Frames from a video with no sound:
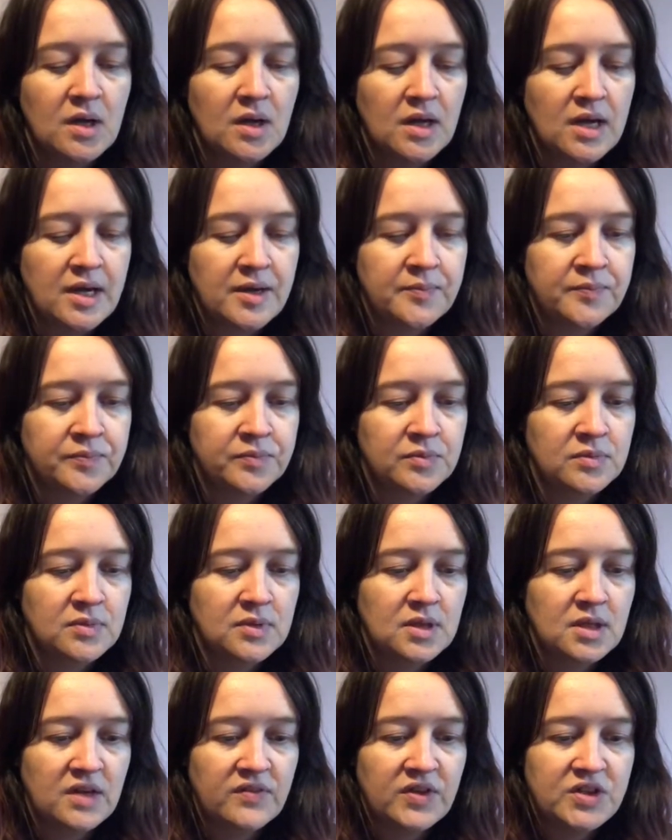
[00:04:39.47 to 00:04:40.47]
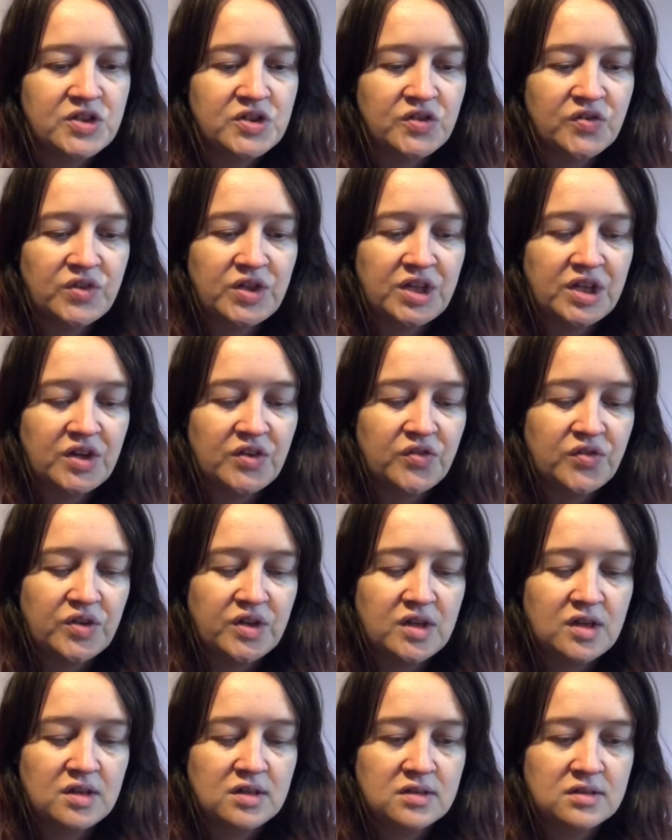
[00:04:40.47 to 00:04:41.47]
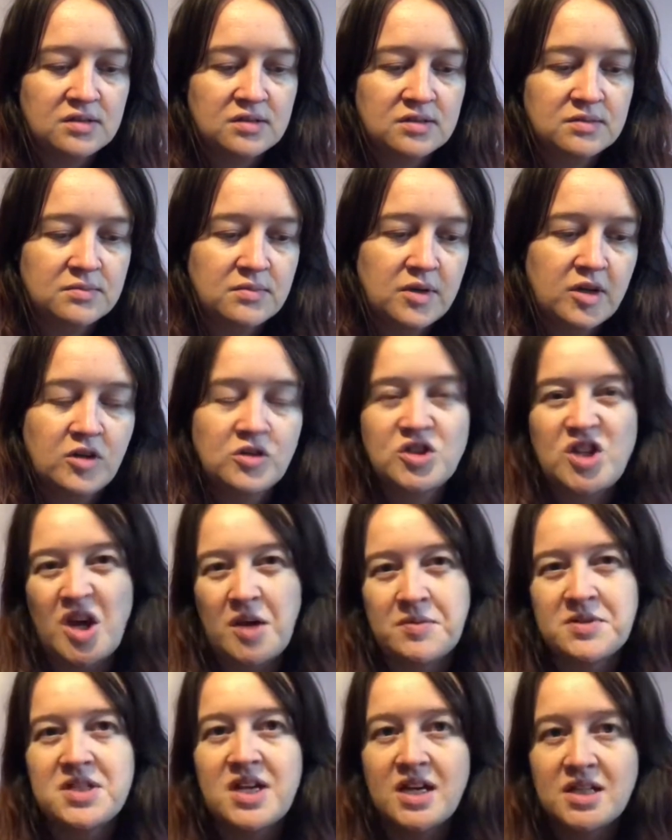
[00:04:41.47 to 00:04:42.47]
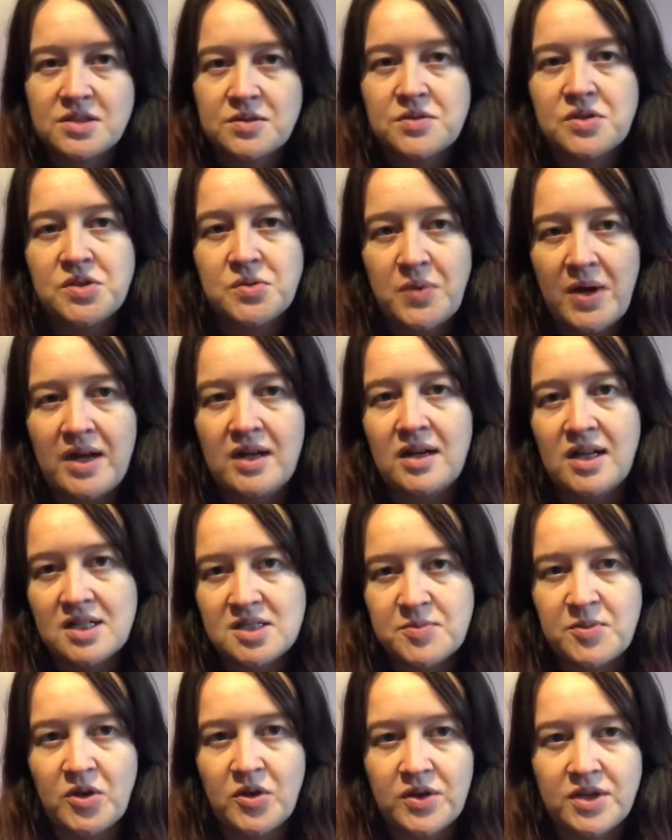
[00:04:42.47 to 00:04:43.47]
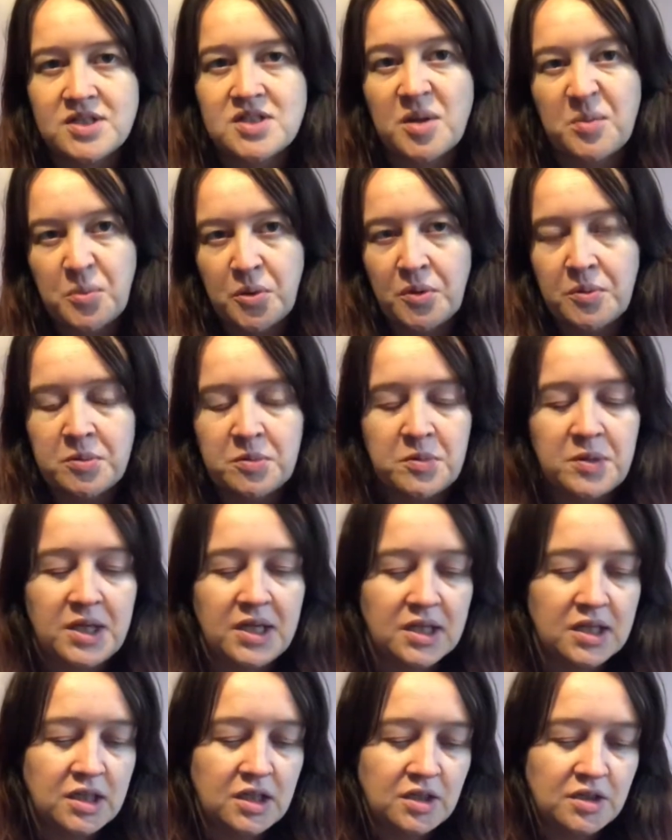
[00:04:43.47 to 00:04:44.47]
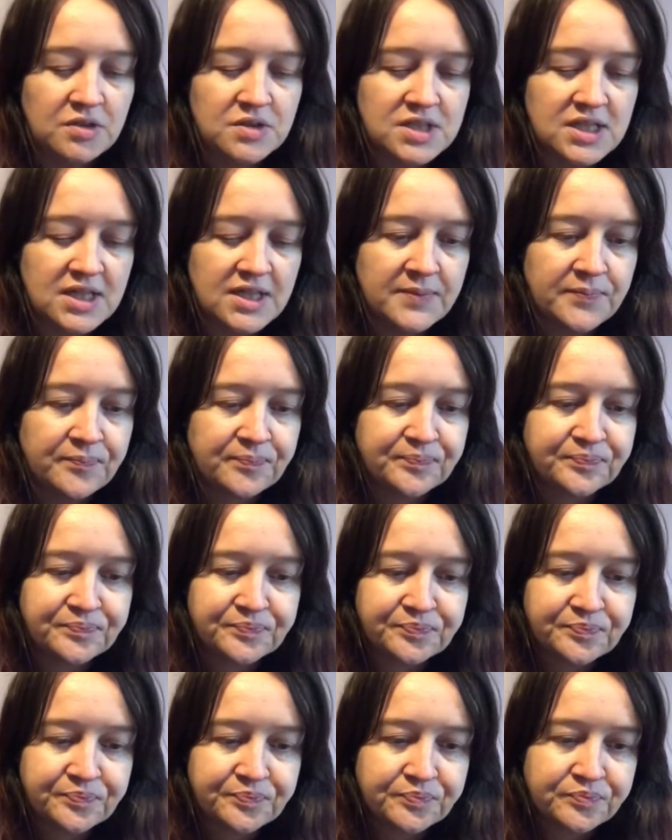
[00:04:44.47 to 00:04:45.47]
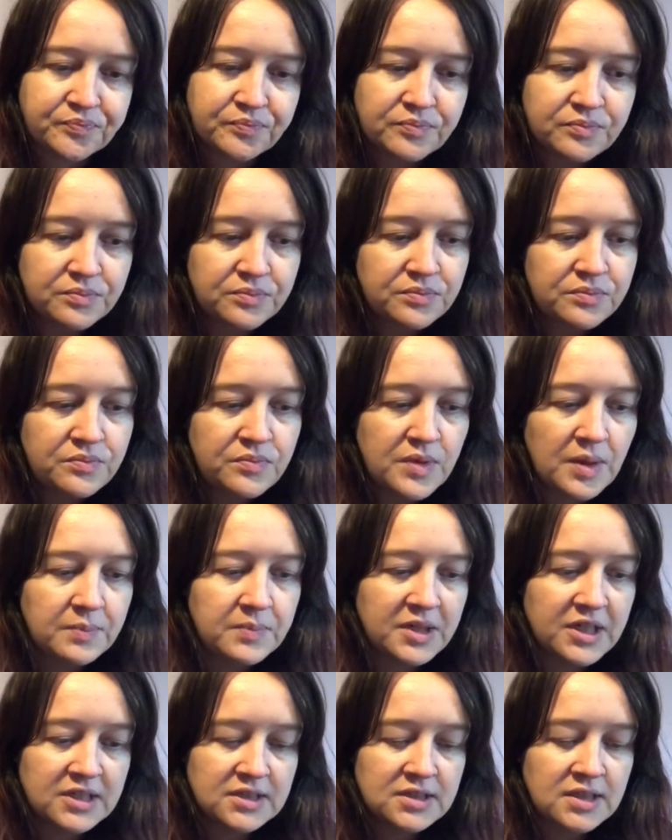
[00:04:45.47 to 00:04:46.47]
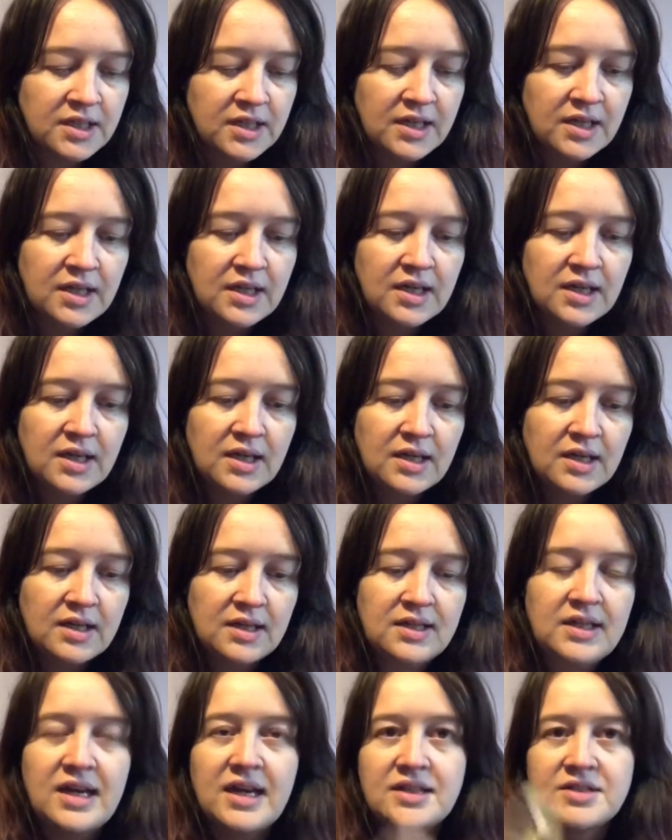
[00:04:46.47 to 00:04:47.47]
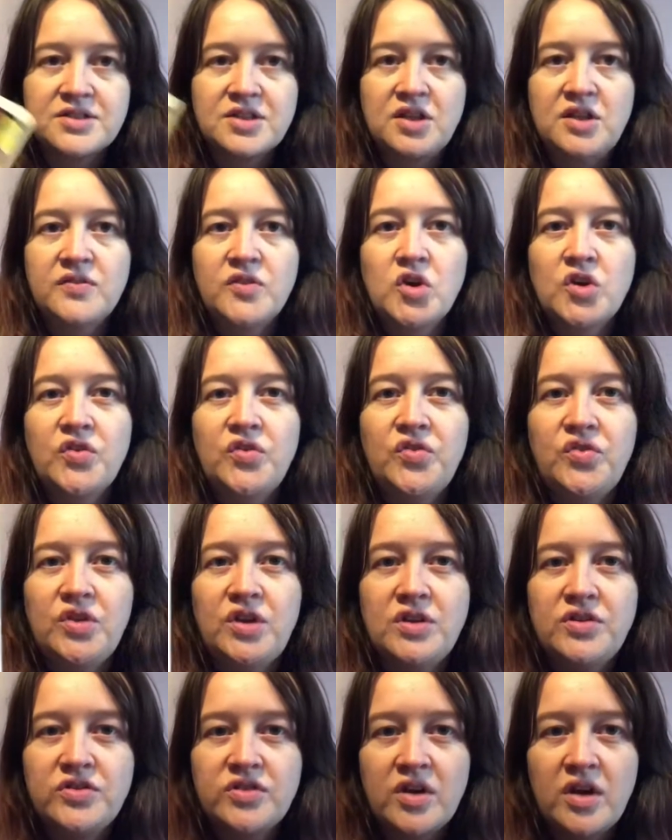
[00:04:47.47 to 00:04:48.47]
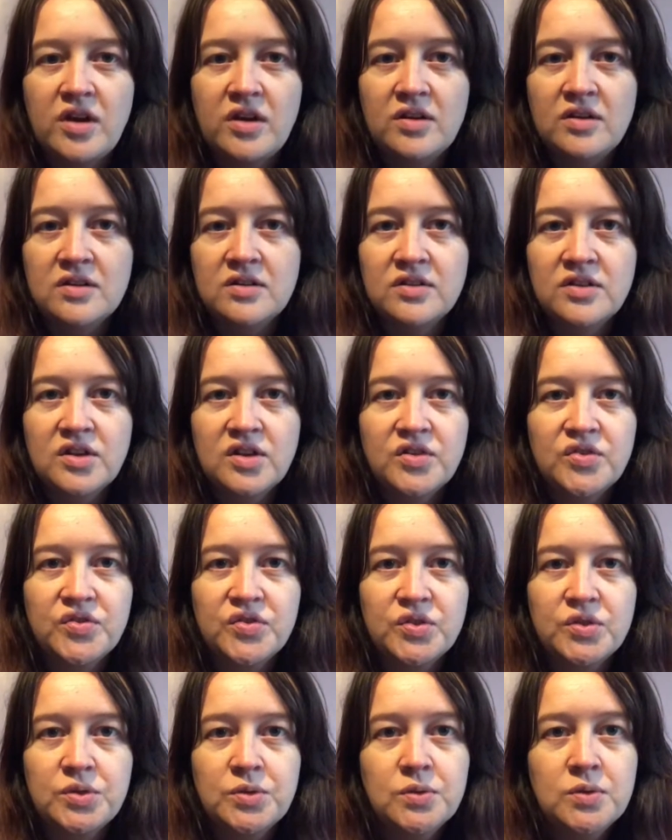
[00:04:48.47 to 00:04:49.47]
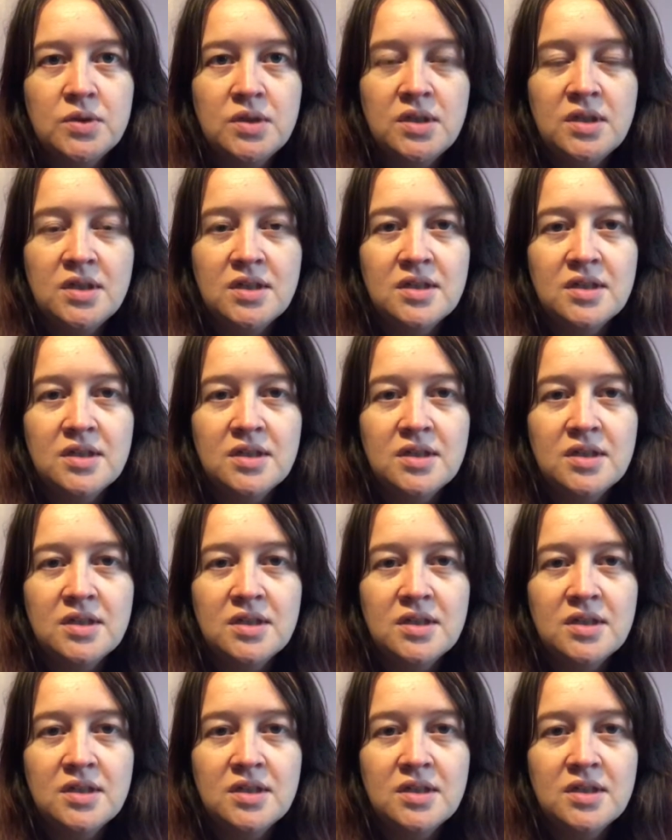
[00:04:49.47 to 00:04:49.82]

if I do a video for my October decks, which is when, let's be honest, I'm probably going to use it. But yeah, so you've got a few. So the Fool.